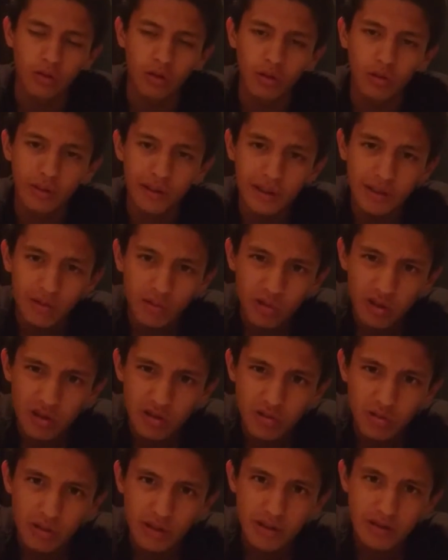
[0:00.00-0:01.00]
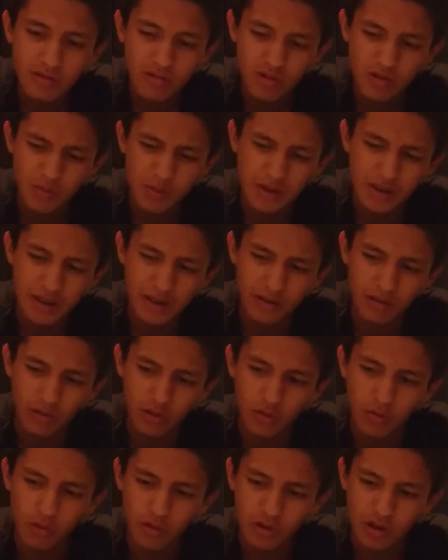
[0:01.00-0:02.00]
Only two squares represent
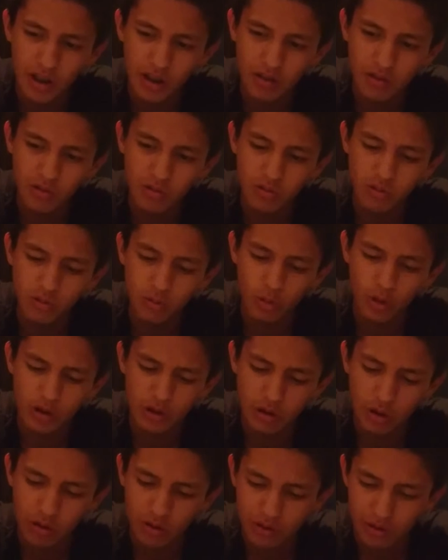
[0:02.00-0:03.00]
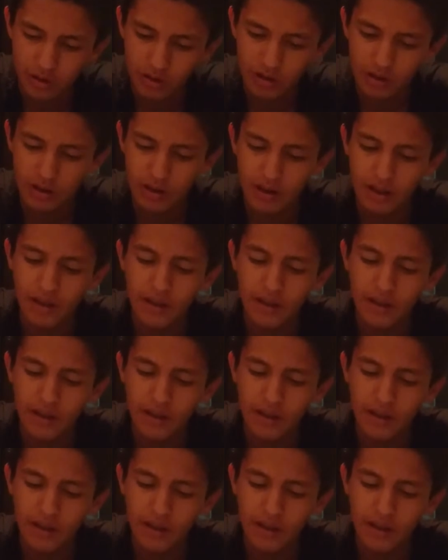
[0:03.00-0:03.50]
homozygous results.